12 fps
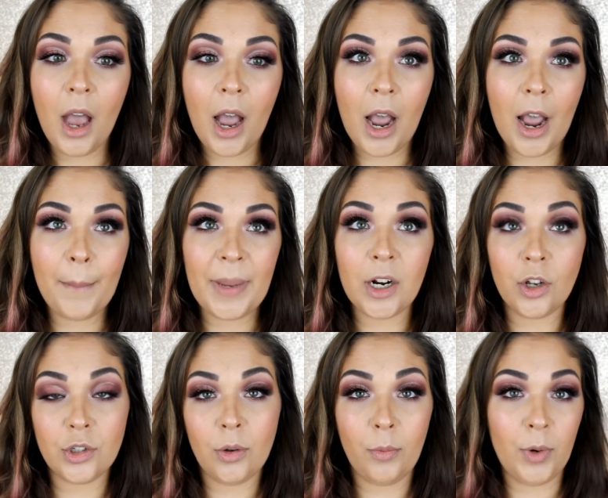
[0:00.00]
Um, and
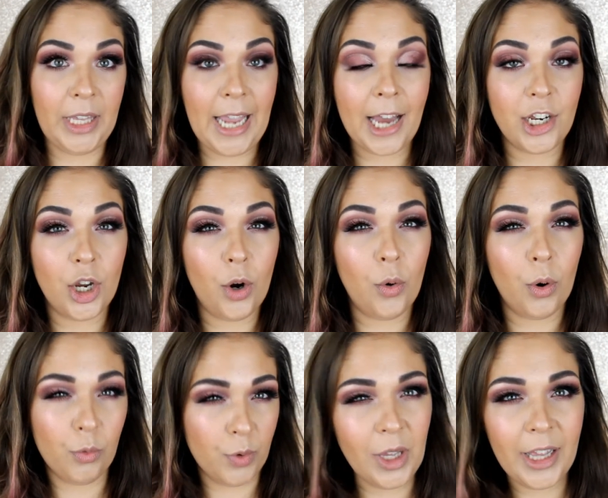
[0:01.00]
also really had no
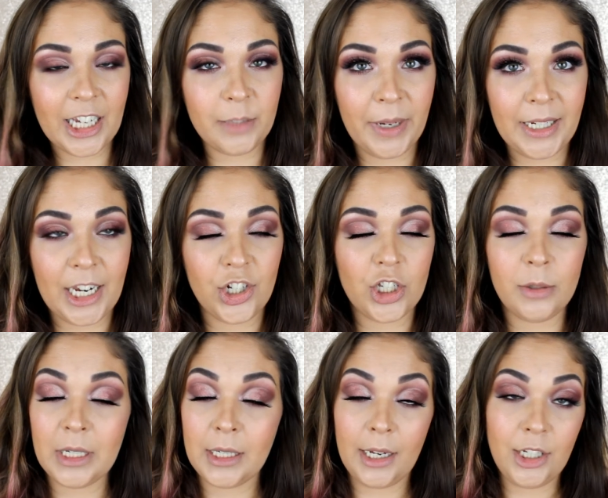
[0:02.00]
real expectations
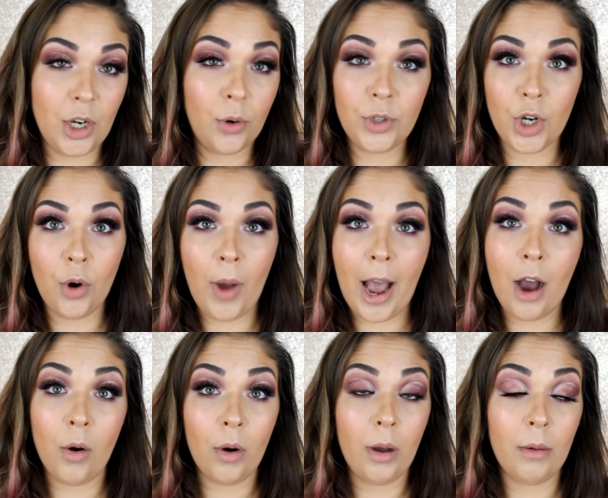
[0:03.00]
because I don't know
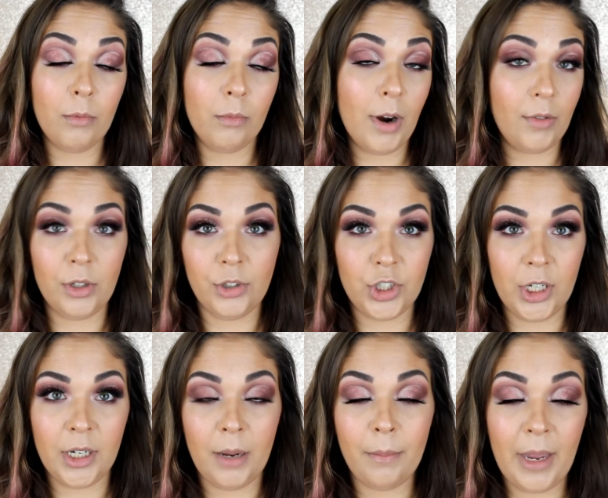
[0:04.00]
how
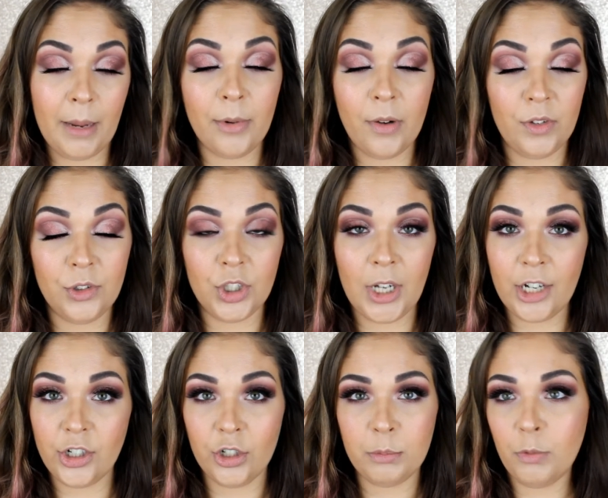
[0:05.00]
Revolution, Makeup Revolution
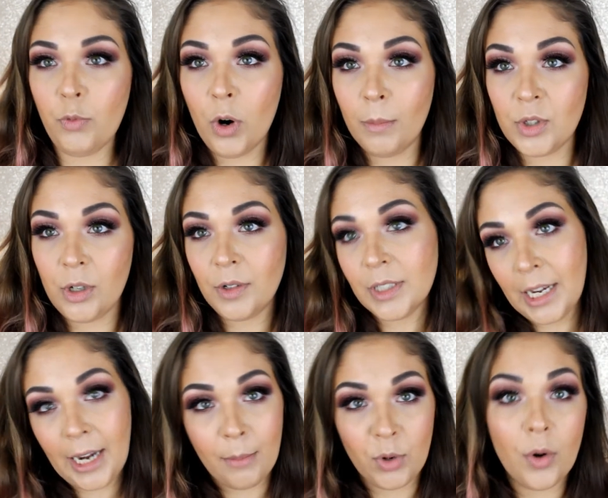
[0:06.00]
eyeshadows perform. So I was
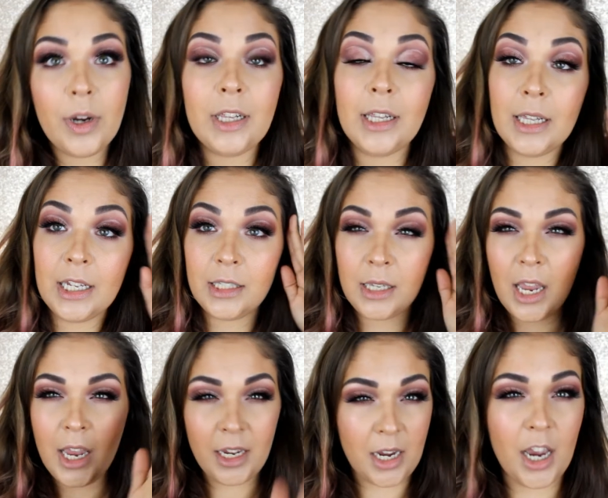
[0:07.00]
like, I'm going in this
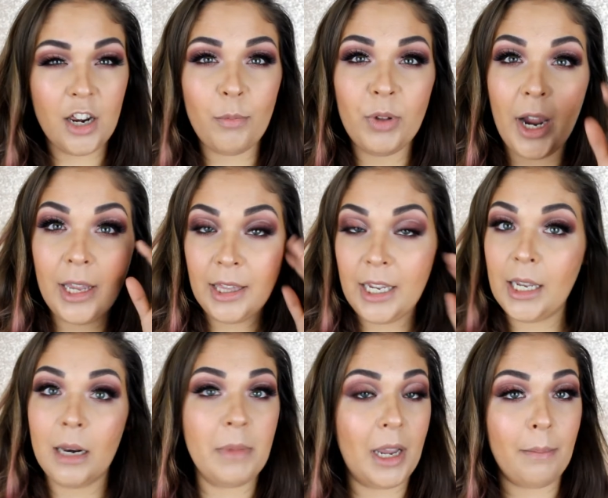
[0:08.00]
kind of blindly,
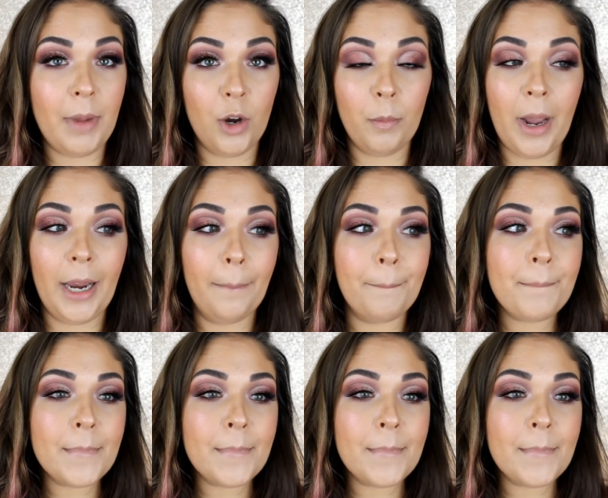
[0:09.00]
gonna make up my own mind.